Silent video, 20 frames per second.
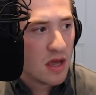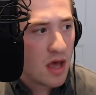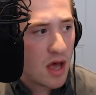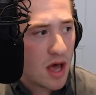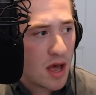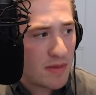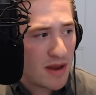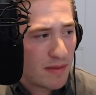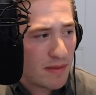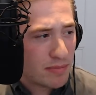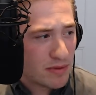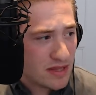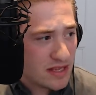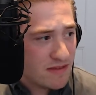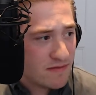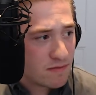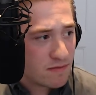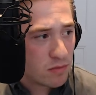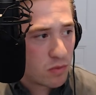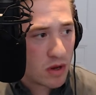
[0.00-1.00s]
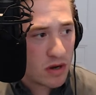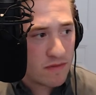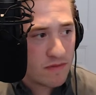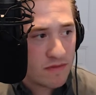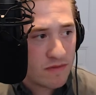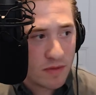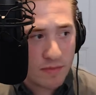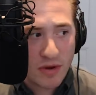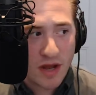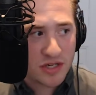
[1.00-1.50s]
And I believe one
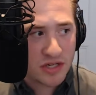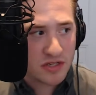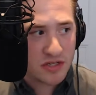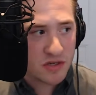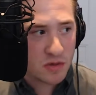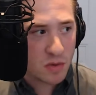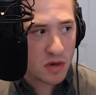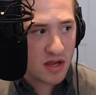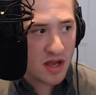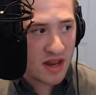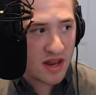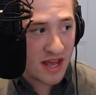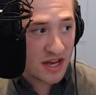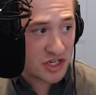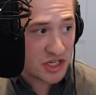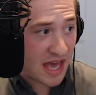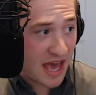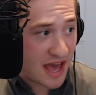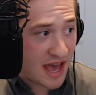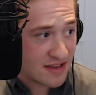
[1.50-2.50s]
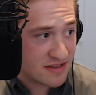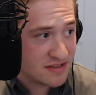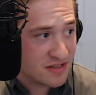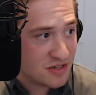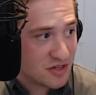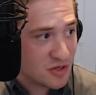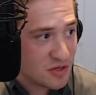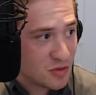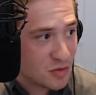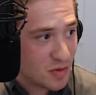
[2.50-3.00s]
of the projects you're working on actually has to
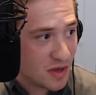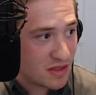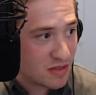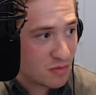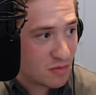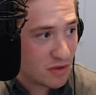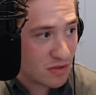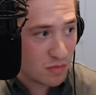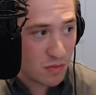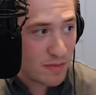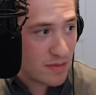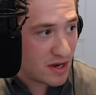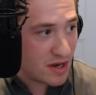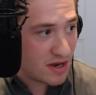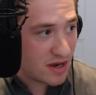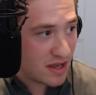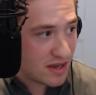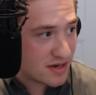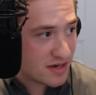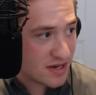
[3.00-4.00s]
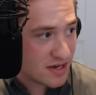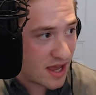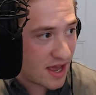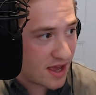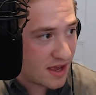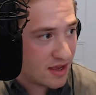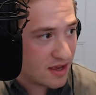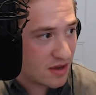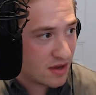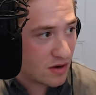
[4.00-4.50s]
do with women in
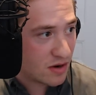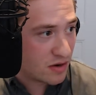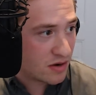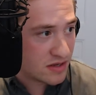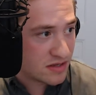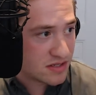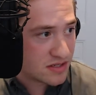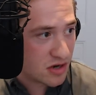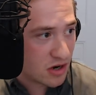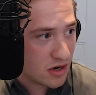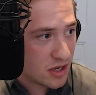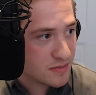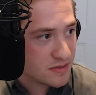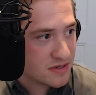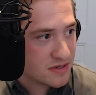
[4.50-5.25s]
tech or in startups.